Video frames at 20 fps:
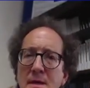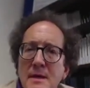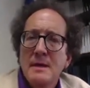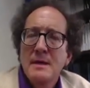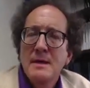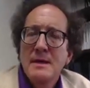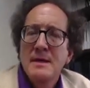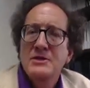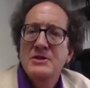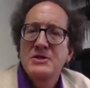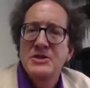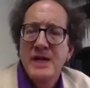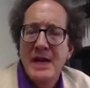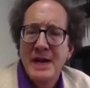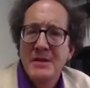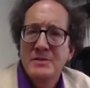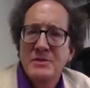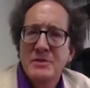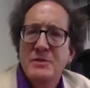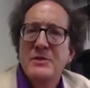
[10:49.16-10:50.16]
It
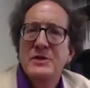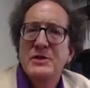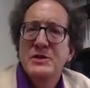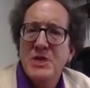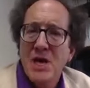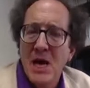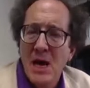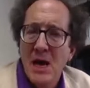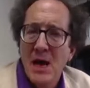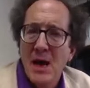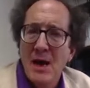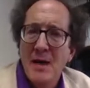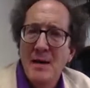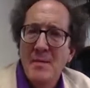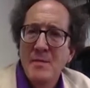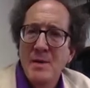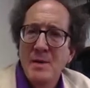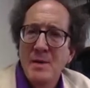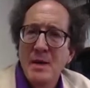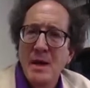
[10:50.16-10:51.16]
saves you the
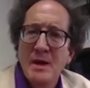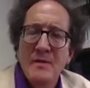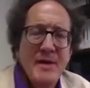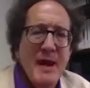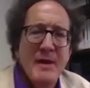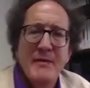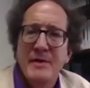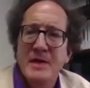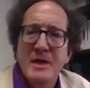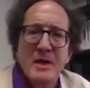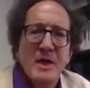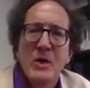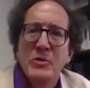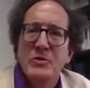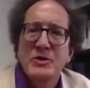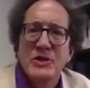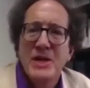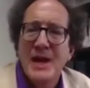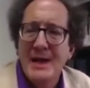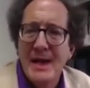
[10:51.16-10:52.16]
time of having to go
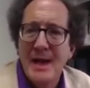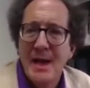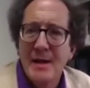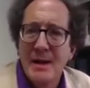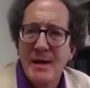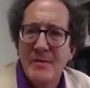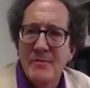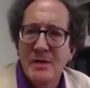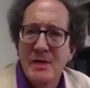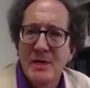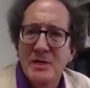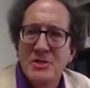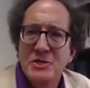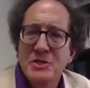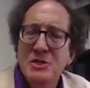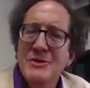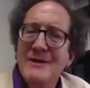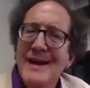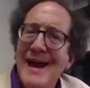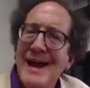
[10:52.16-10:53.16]
check out every
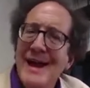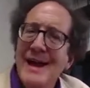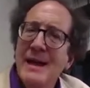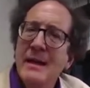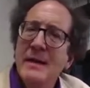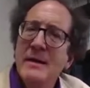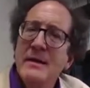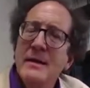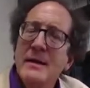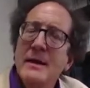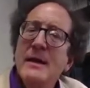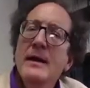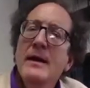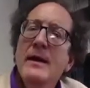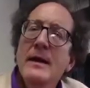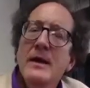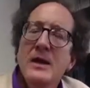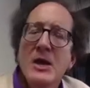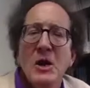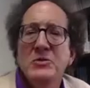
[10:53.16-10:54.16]
issue, and
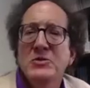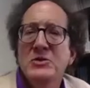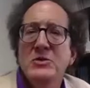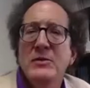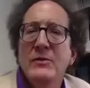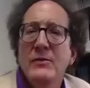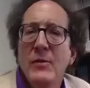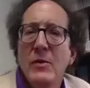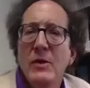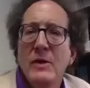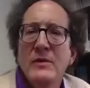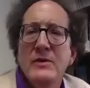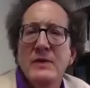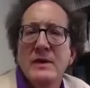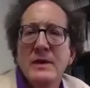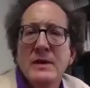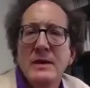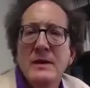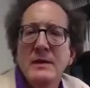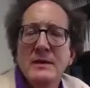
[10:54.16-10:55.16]
it helps you avoid
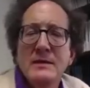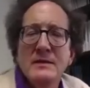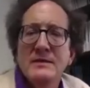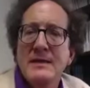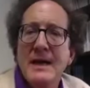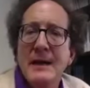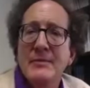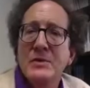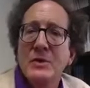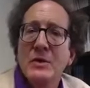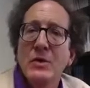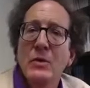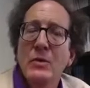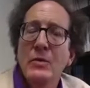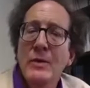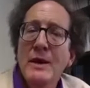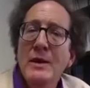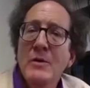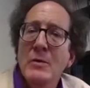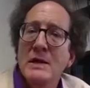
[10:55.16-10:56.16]
the skeptical
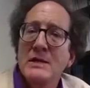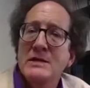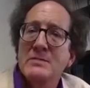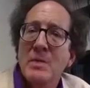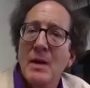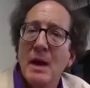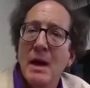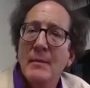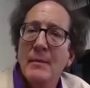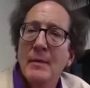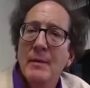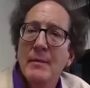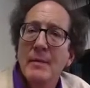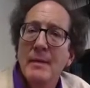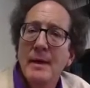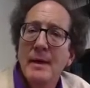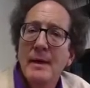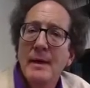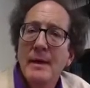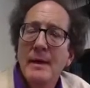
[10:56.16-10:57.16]
regress problem
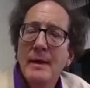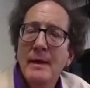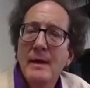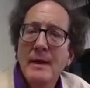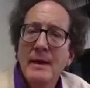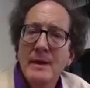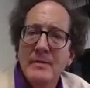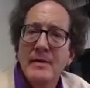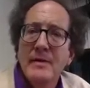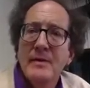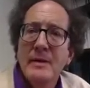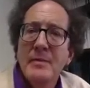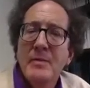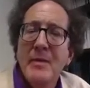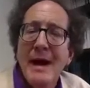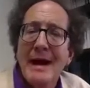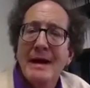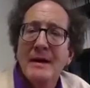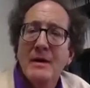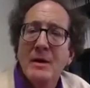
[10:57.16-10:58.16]
in a very
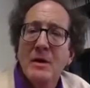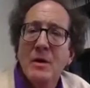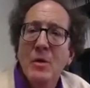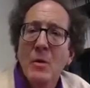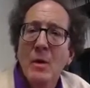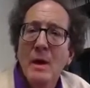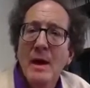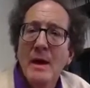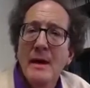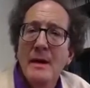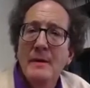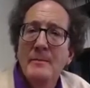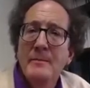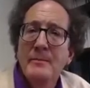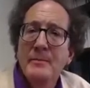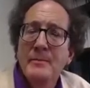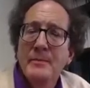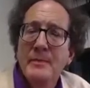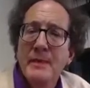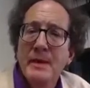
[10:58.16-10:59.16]
practical way.
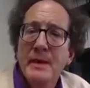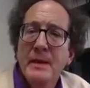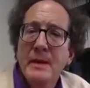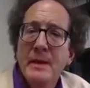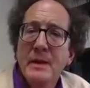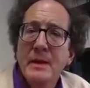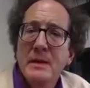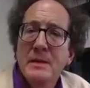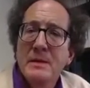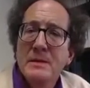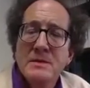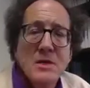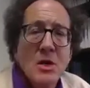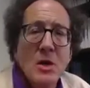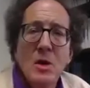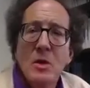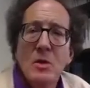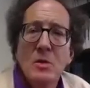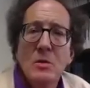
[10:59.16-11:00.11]
So